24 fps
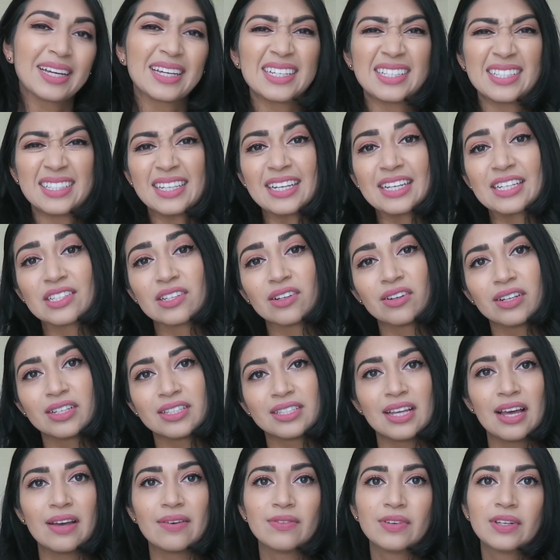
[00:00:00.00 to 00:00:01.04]
6 or a
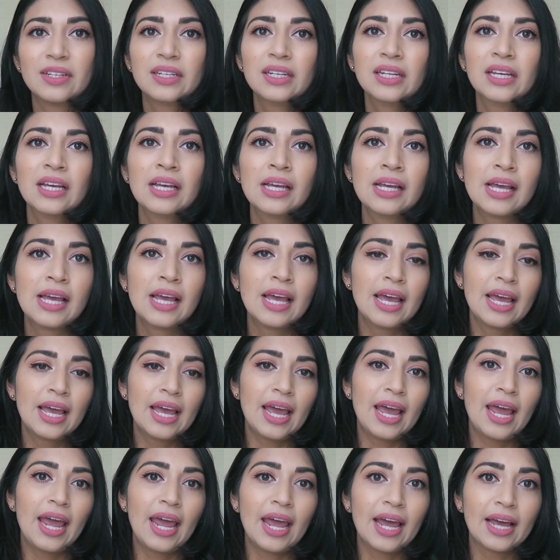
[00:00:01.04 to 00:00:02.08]
7.
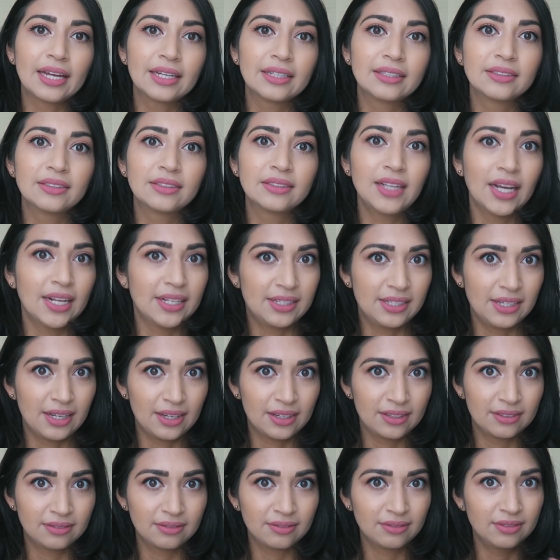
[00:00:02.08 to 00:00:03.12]
And that's
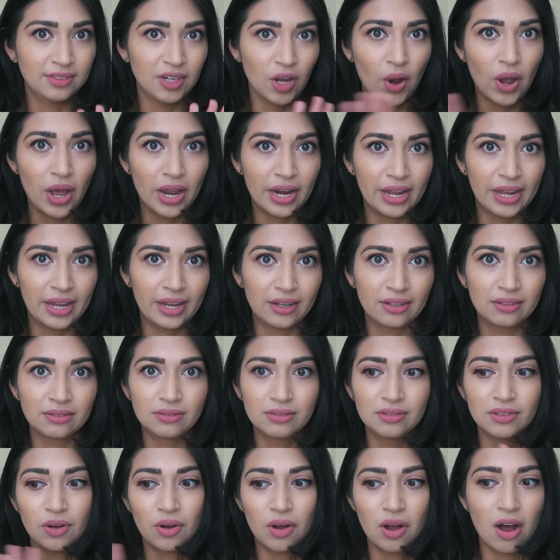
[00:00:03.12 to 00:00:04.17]
it. No headache,
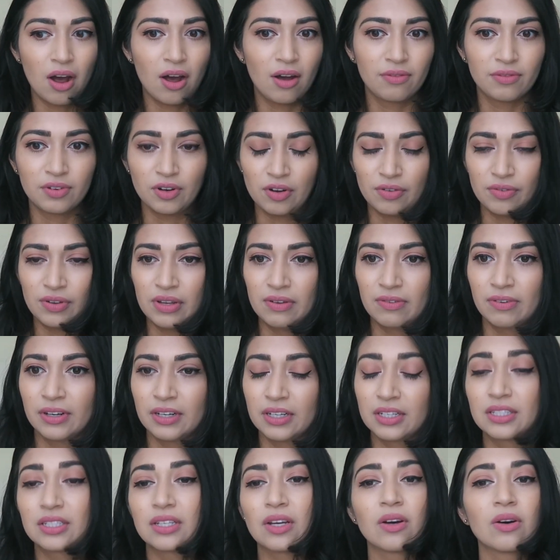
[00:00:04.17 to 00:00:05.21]
no cough, no
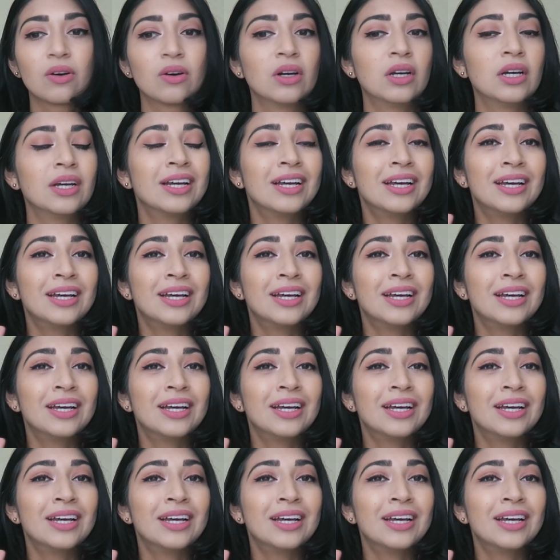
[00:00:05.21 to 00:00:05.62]
fever. So